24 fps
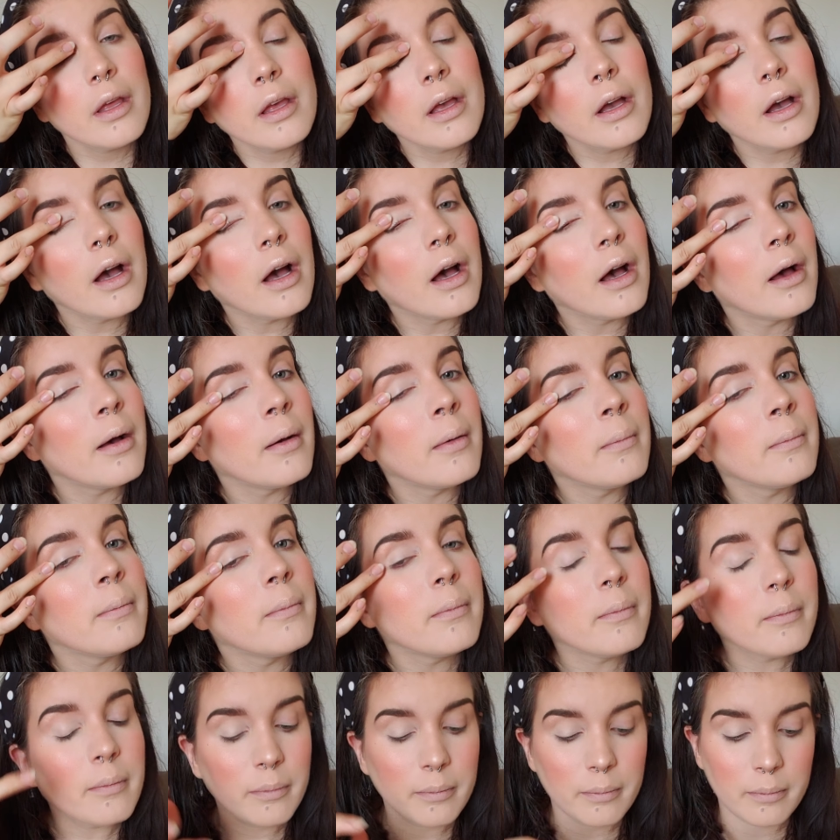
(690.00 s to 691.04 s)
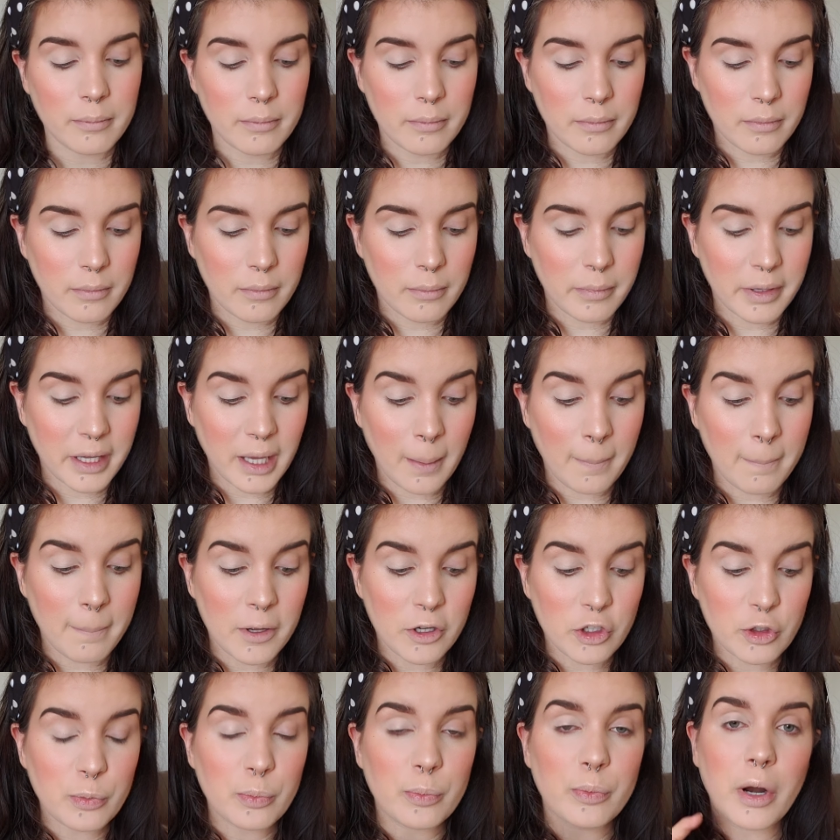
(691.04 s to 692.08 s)
become
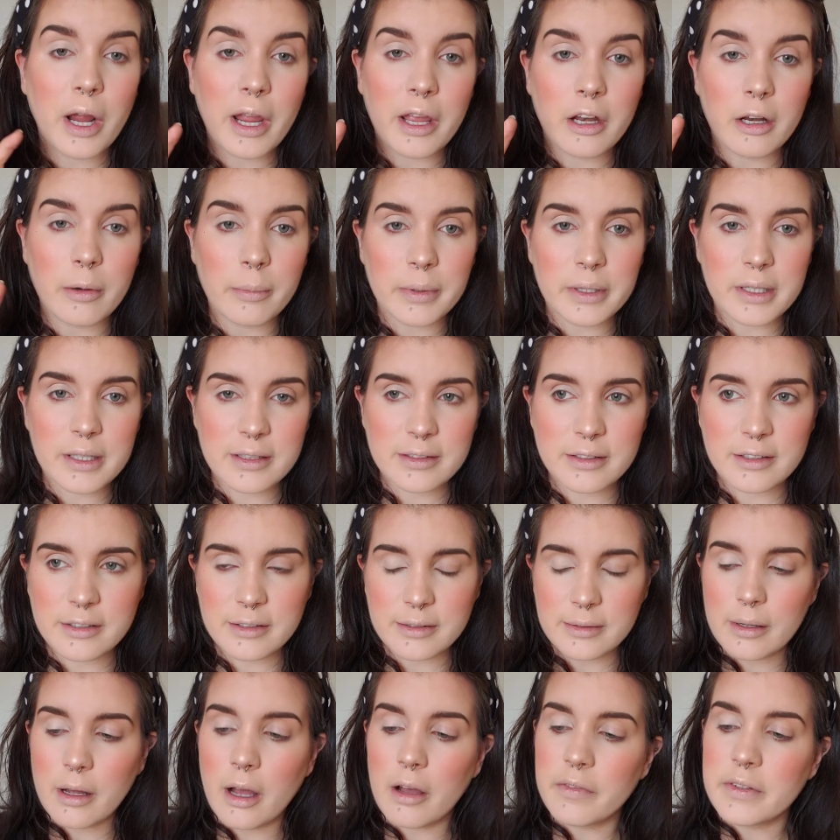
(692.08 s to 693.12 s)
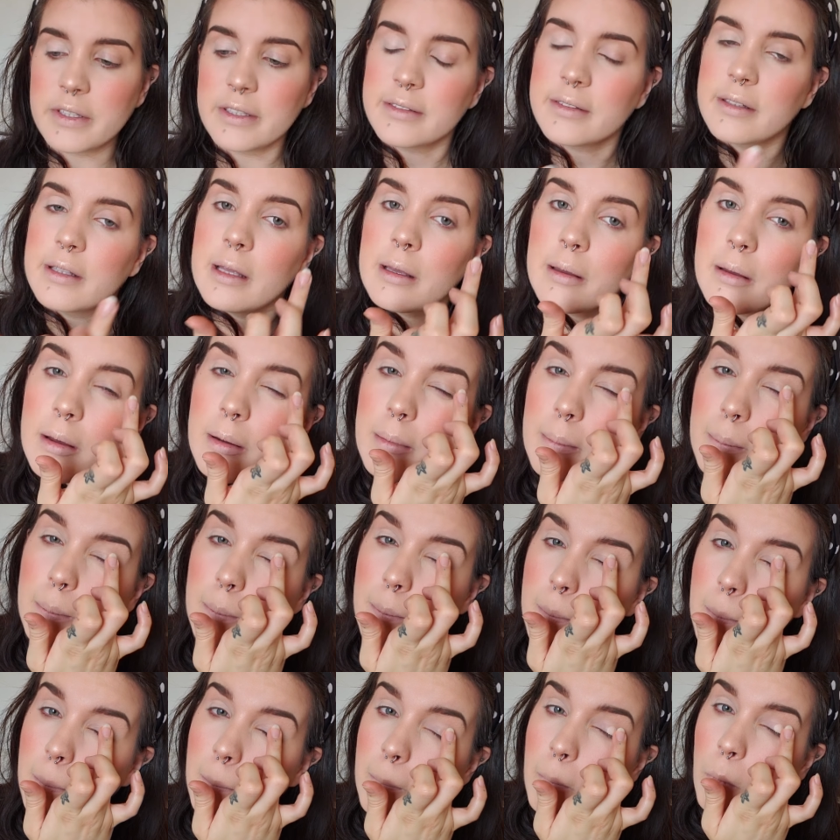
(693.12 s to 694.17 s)
much brighter because there's obviously
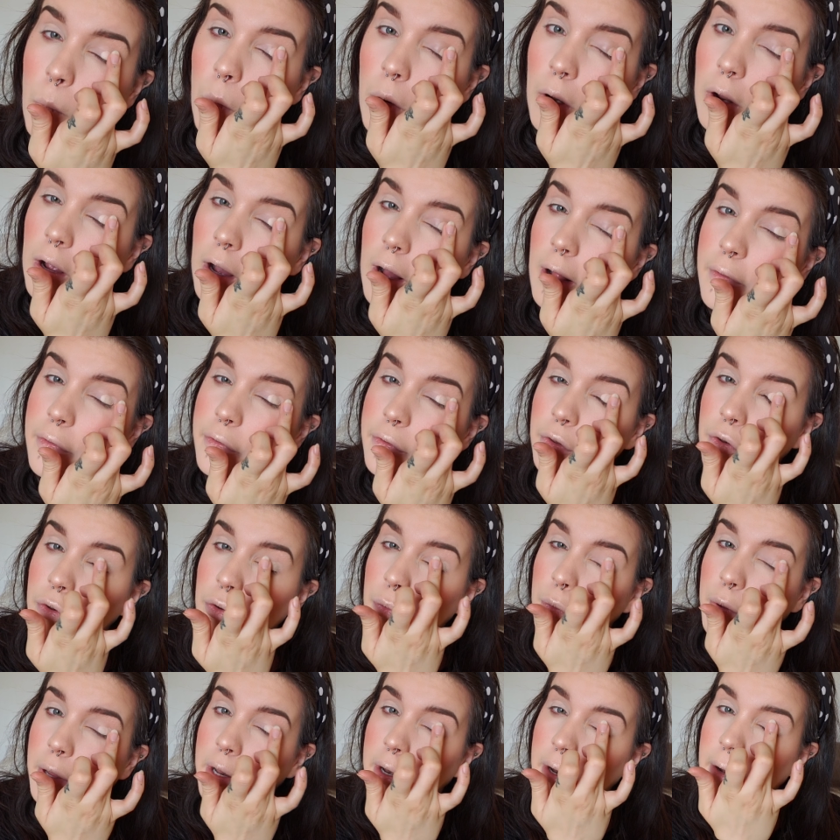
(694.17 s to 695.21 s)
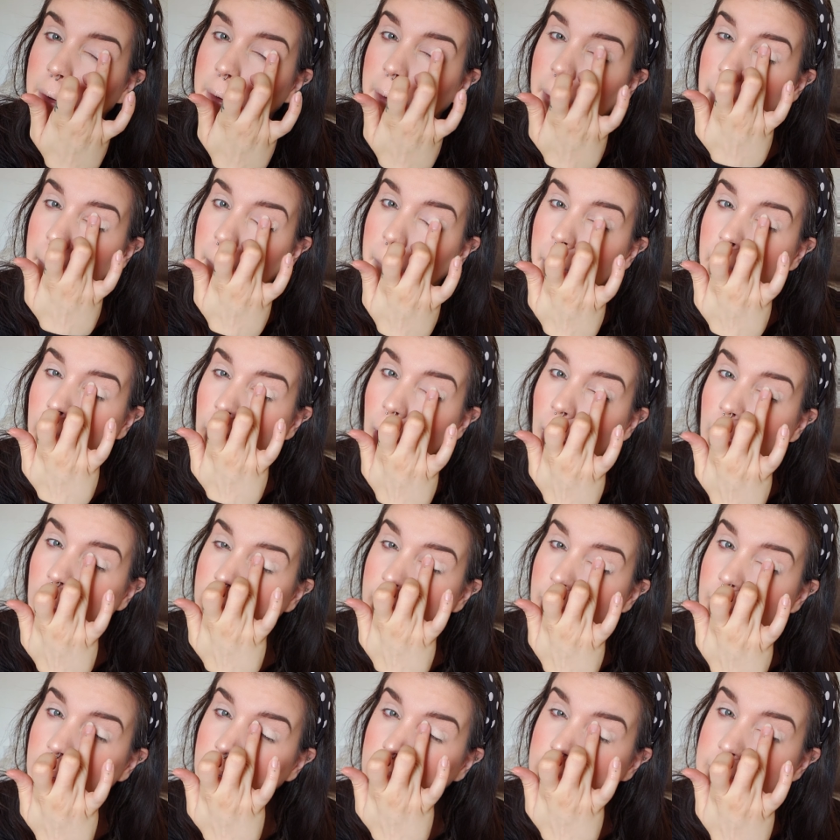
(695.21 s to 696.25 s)
more concentrated
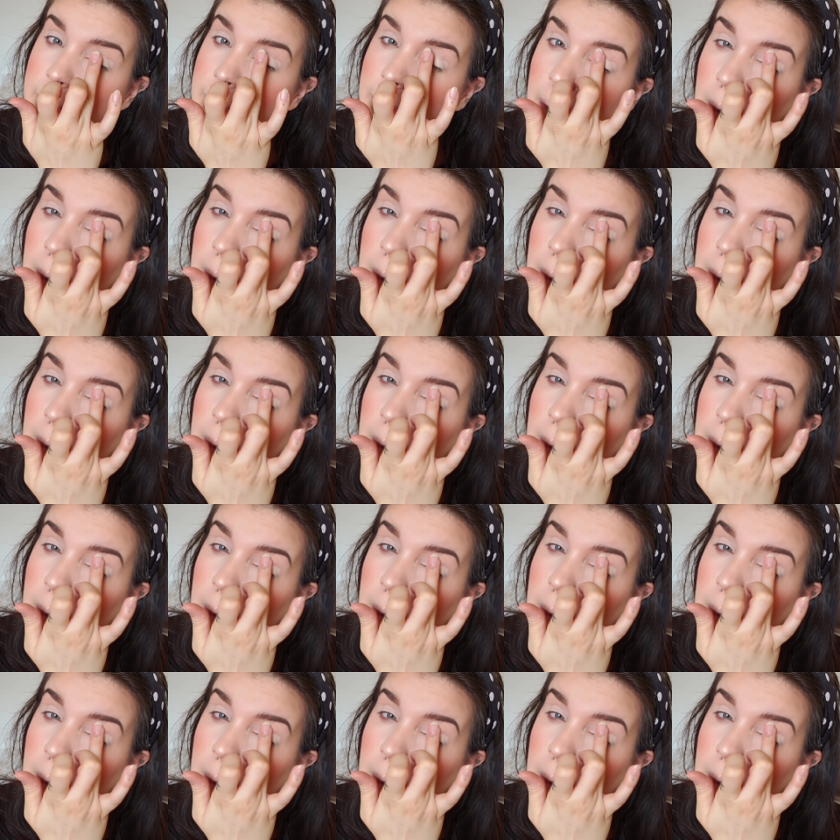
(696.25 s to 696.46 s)
product